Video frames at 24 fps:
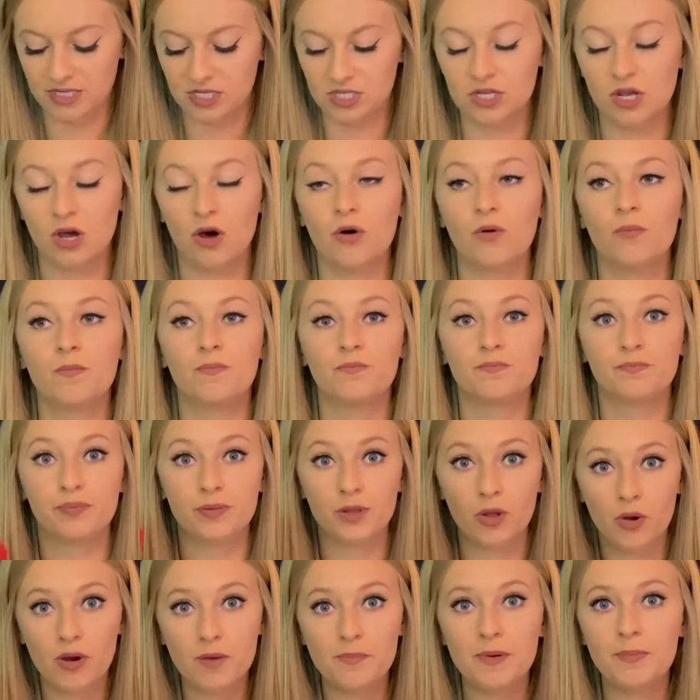So
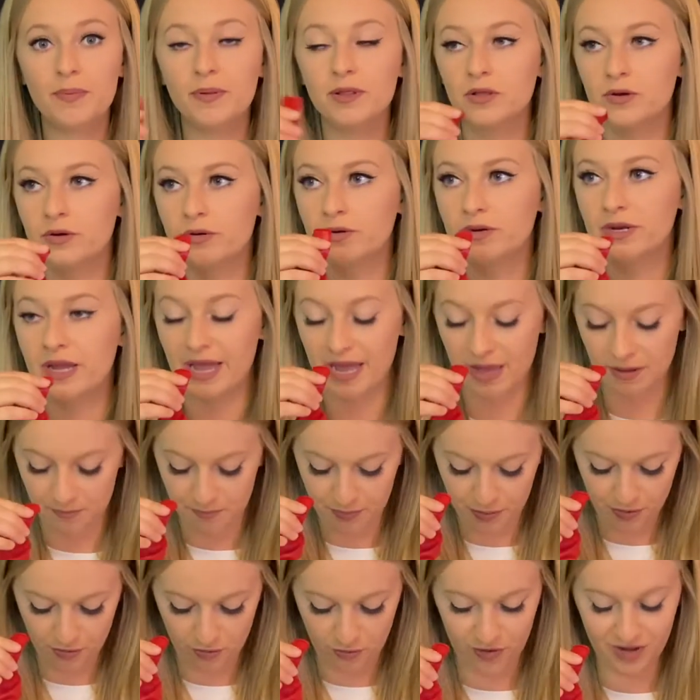blow up a balloon and
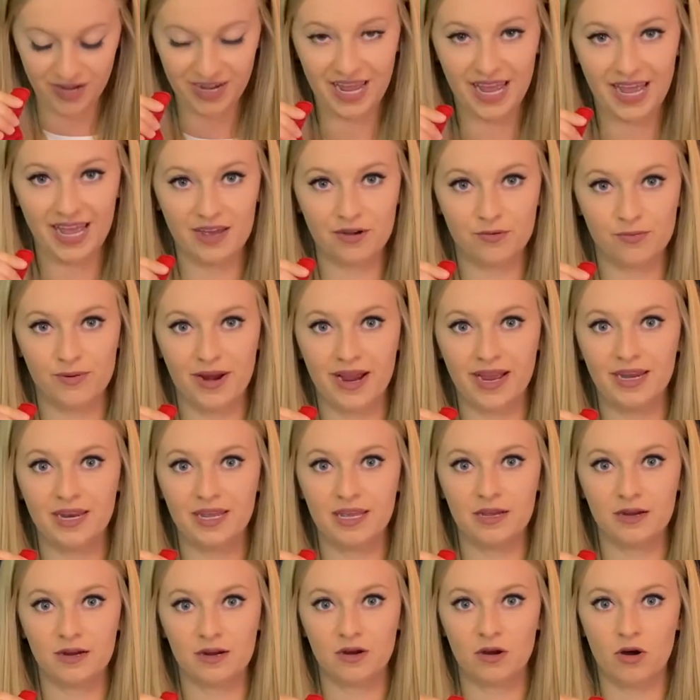put one hand right
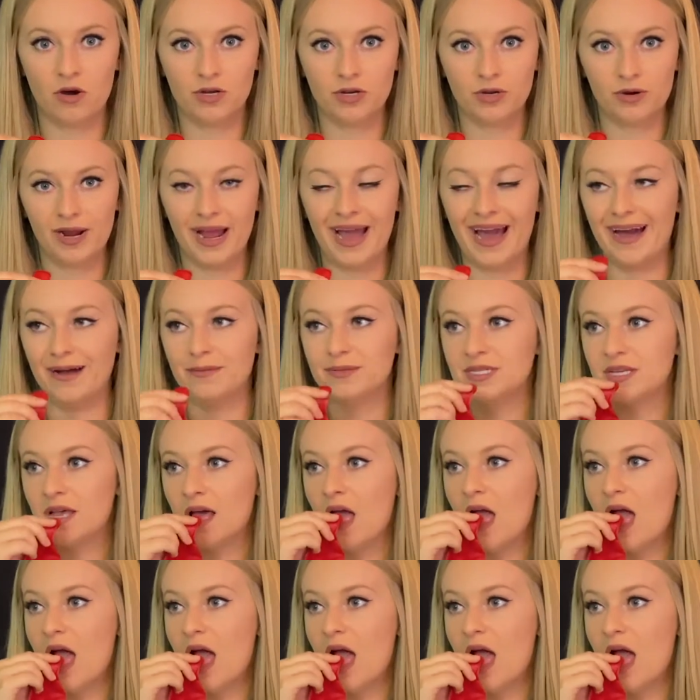here on your abs